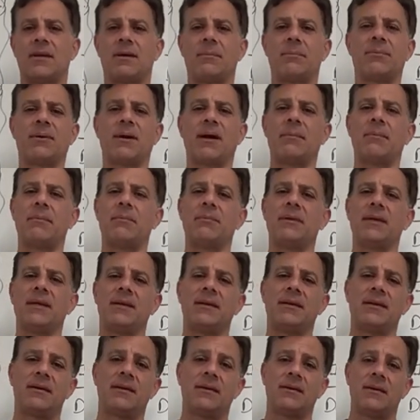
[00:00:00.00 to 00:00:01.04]

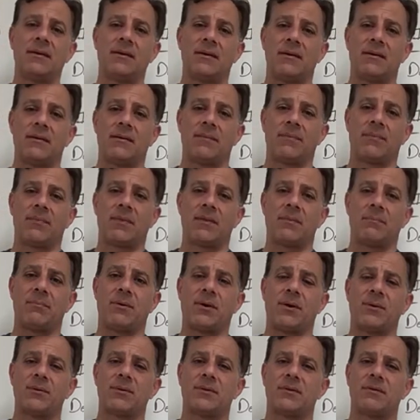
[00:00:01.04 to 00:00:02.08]
Probably
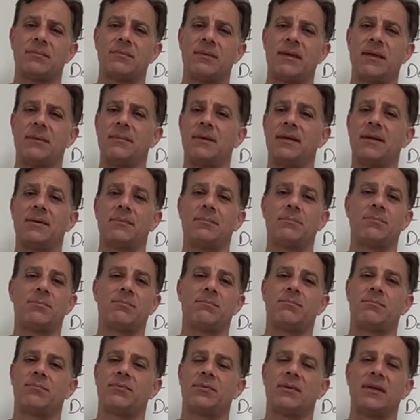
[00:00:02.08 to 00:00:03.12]
post maybe a
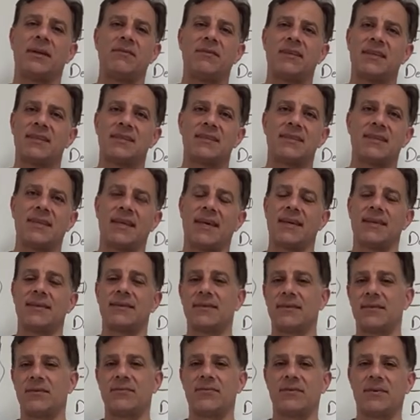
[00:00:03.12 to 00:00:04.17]
previous
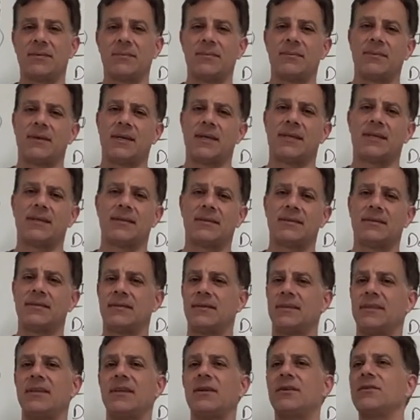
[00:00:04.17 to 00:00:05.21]
test from
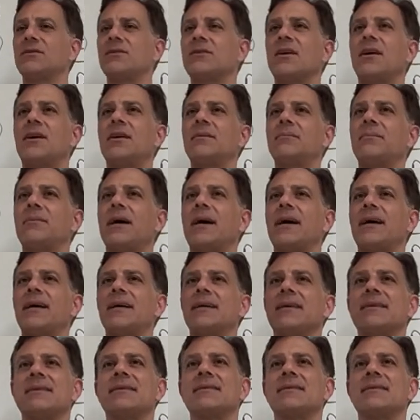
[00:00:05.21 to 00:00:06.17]
years gone by.